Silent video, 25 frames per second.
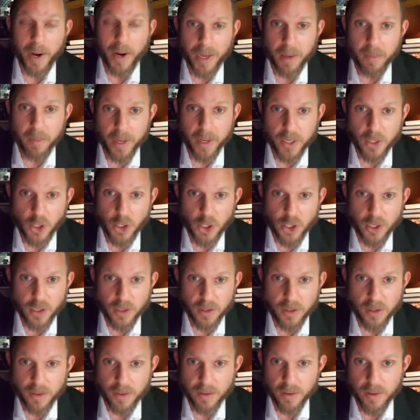image.
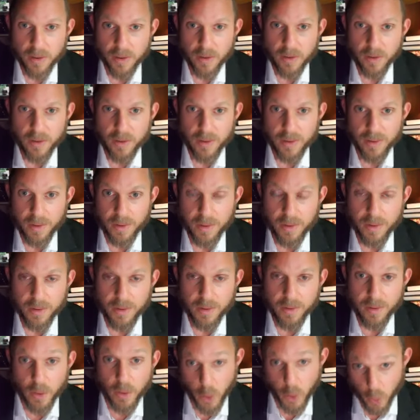
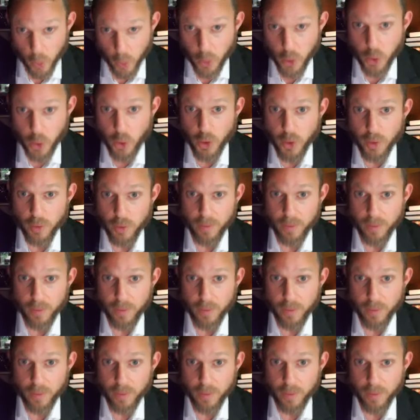It's also true.